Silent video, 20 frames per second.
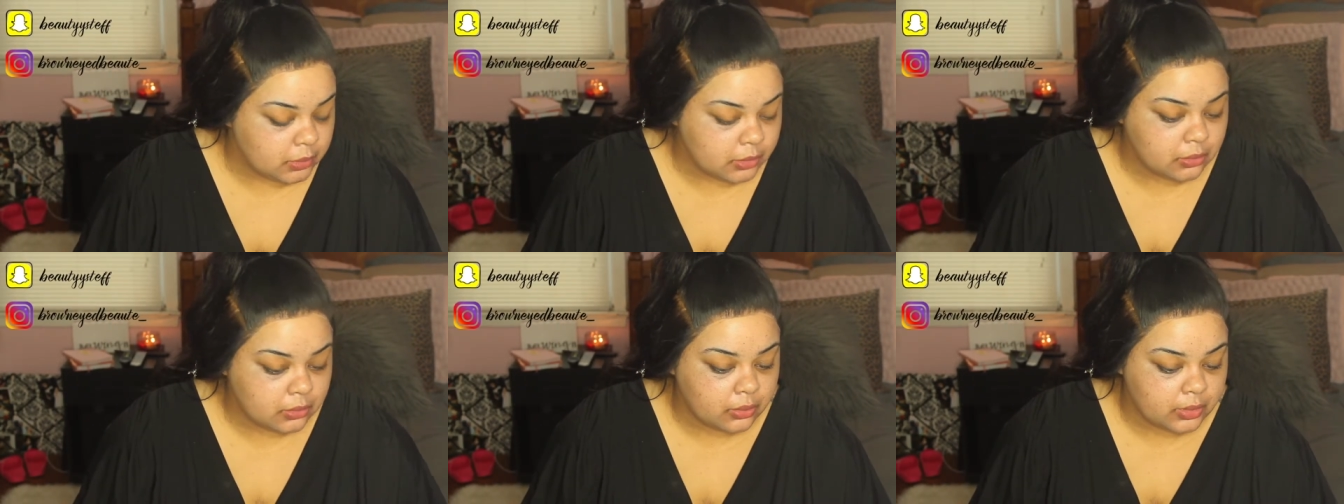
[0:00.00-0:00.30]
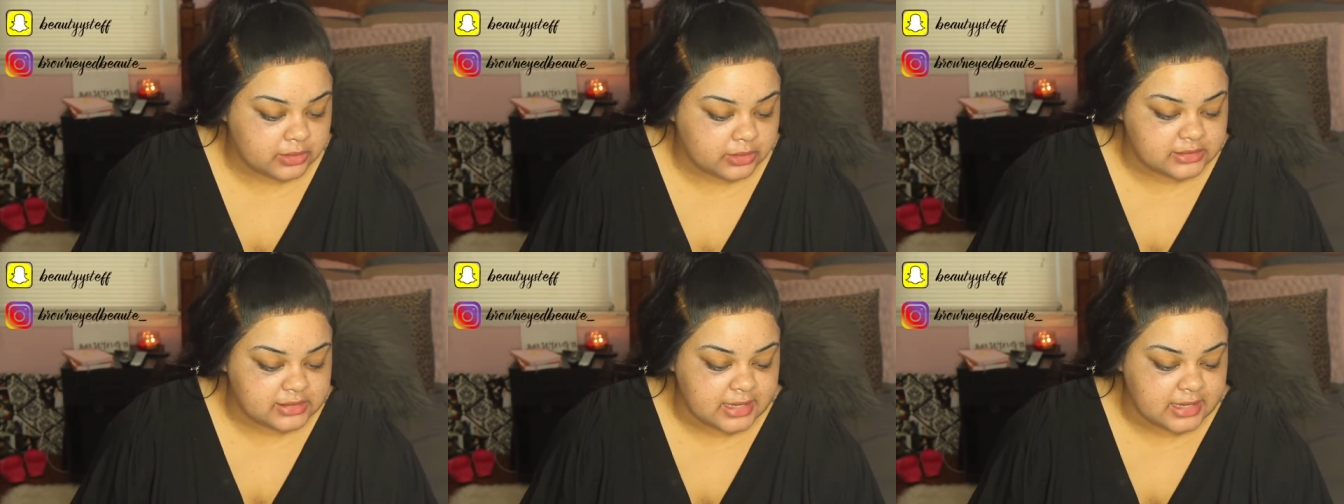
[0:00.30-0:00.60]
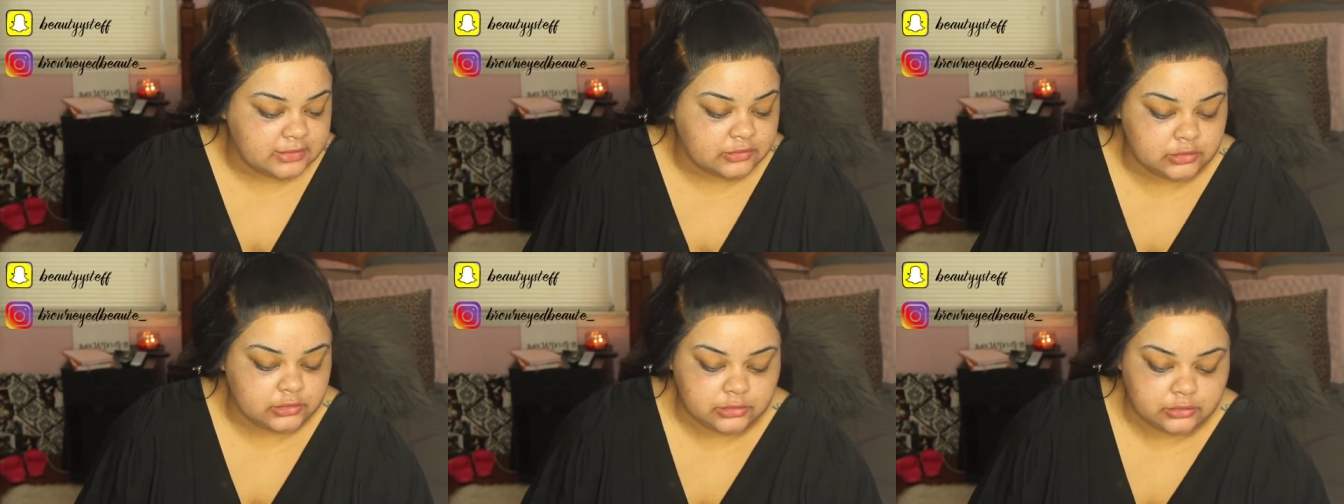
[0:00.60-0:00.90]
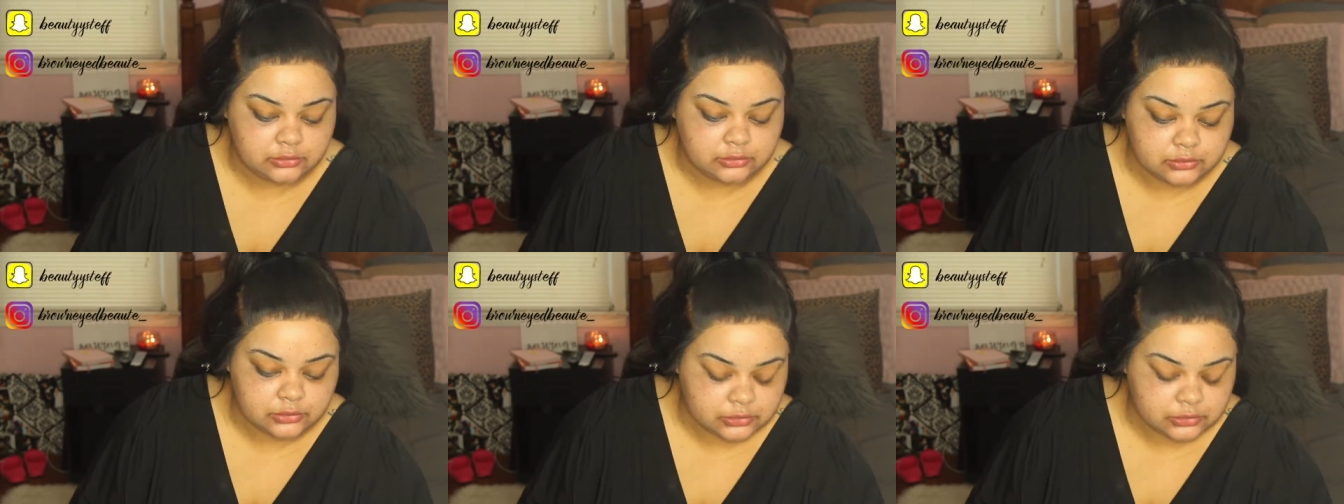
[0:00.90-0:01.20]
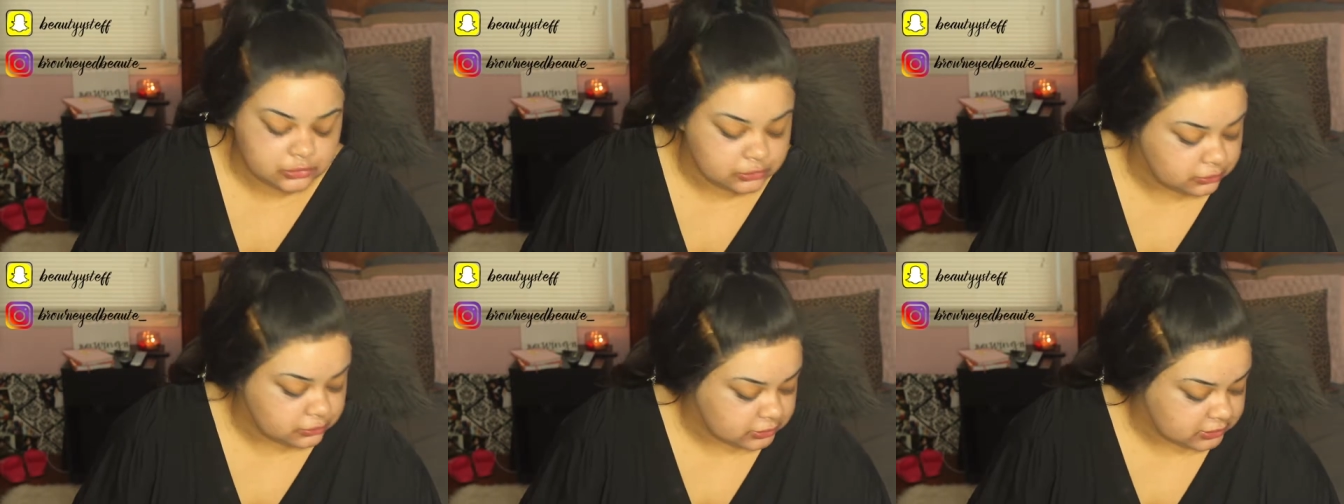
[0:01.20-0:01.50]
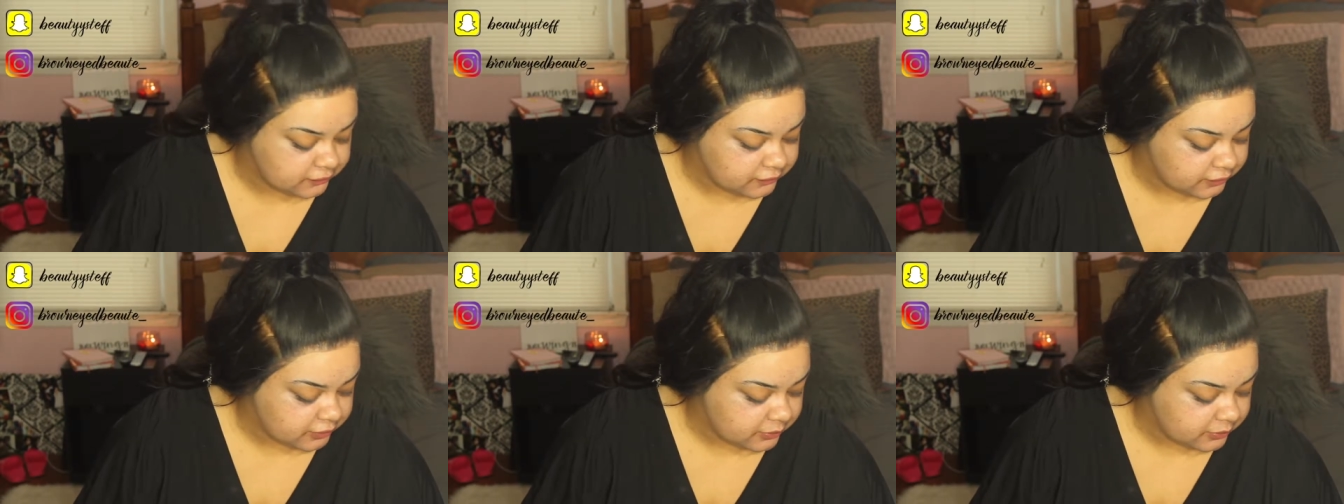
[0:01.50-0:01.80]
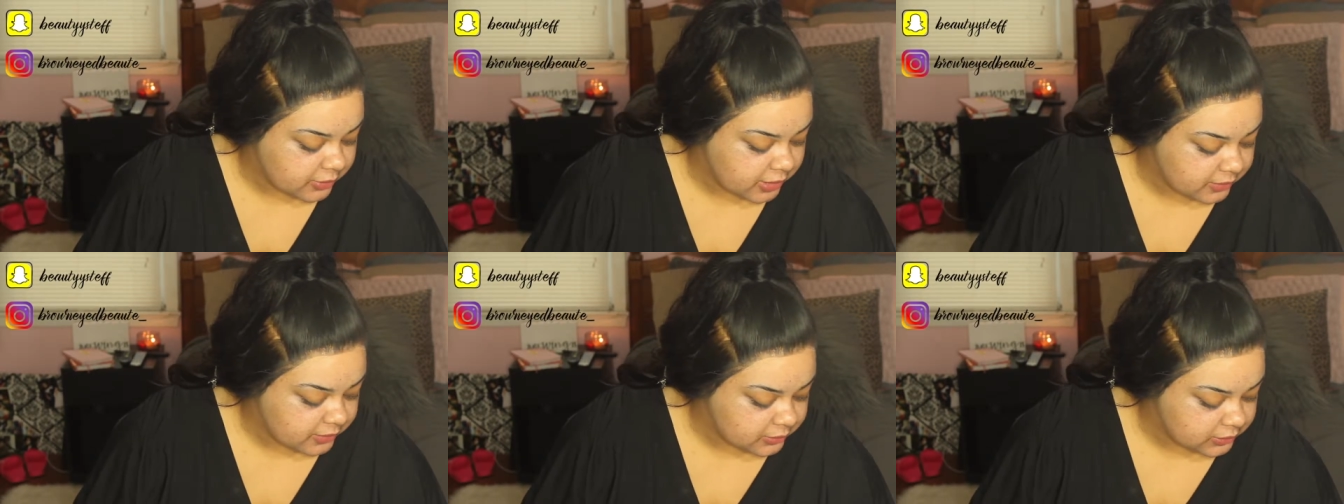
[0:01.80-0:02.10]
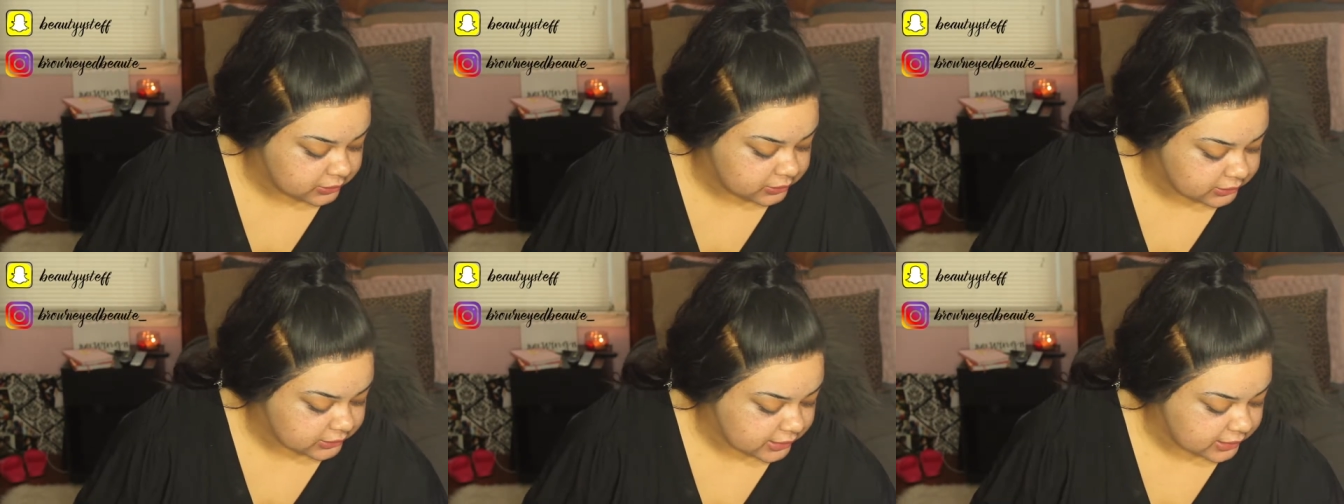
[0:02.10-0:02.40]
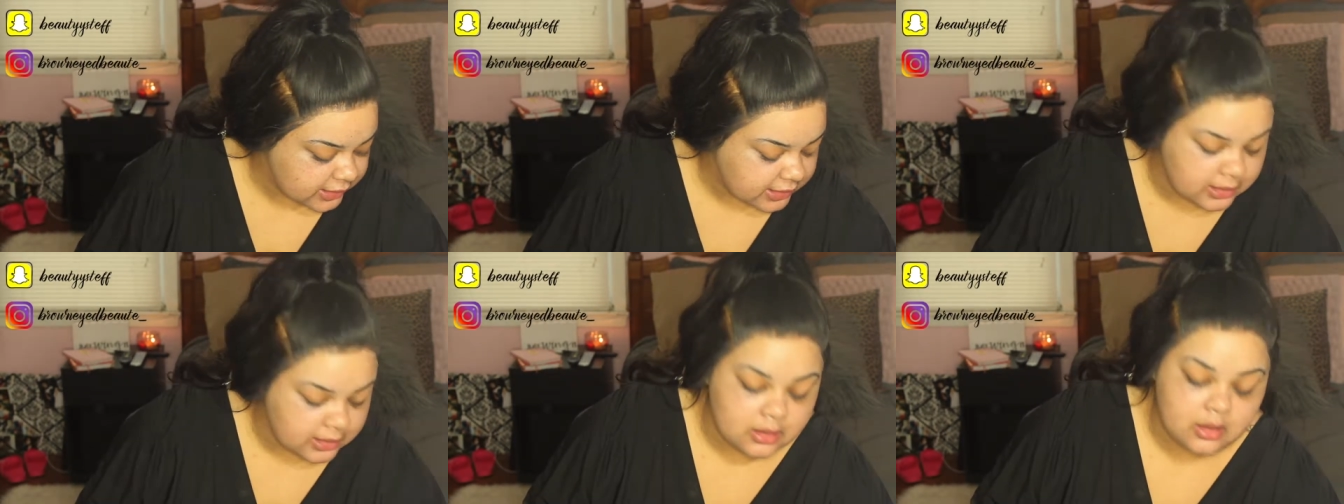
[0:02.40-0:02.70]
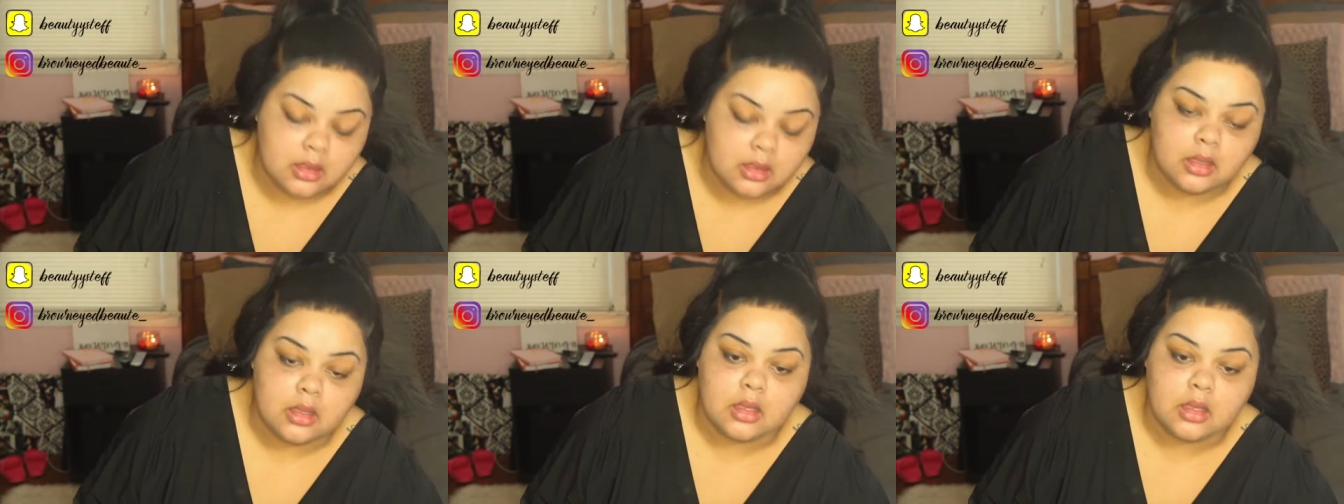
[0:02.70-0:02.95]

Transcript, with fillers: we're going to actually use 2 different primers today.